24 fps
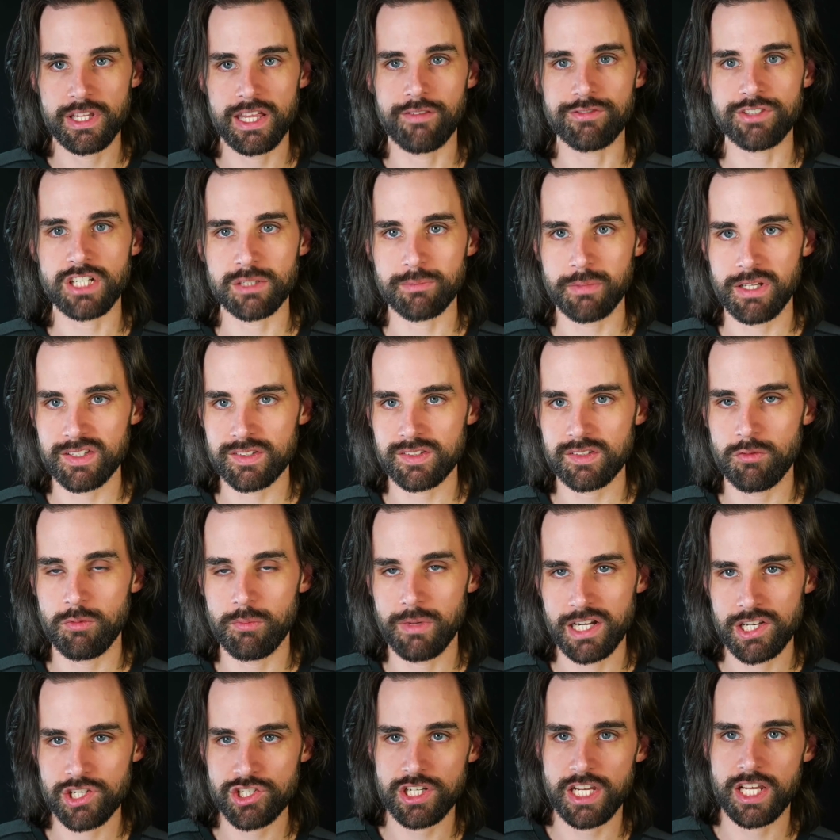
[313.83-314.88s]
I've talked about some of
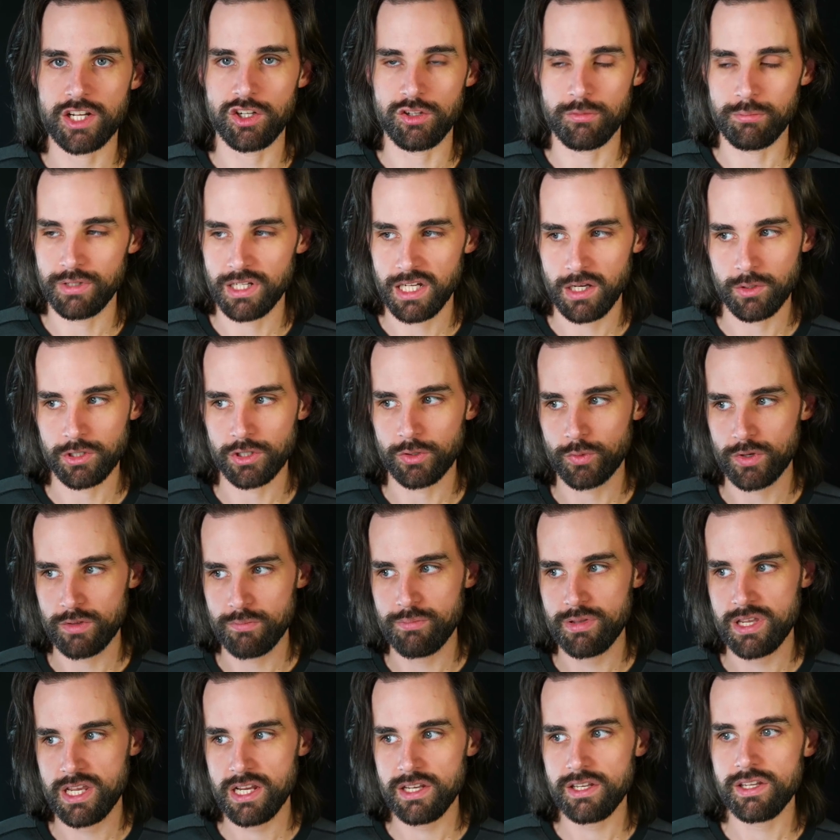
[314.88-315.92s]
my channel, but I want to
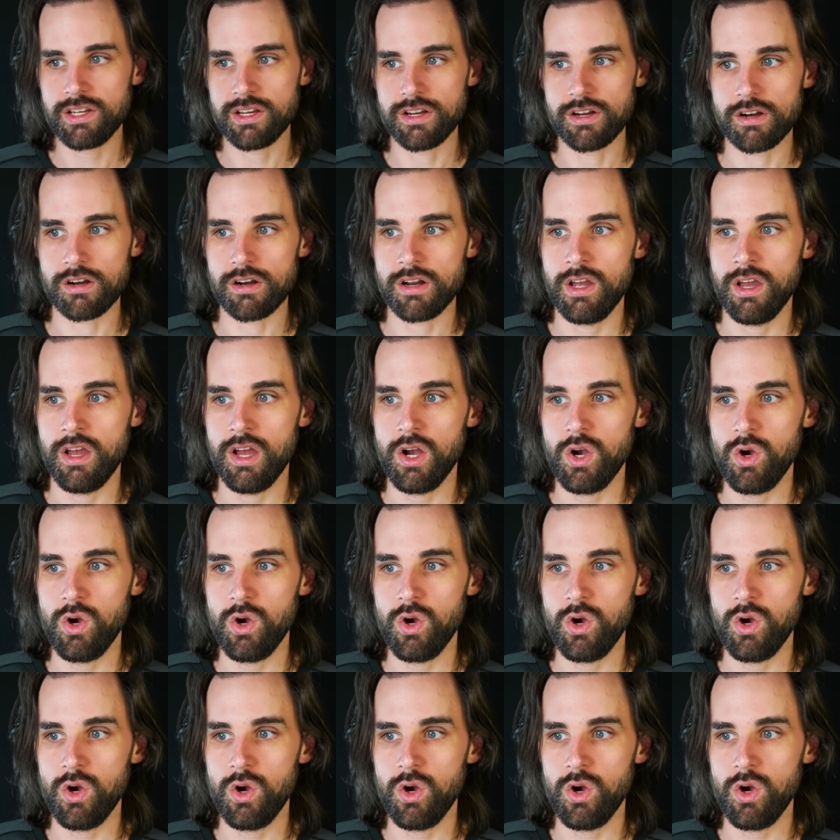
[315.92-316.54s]
repeat here,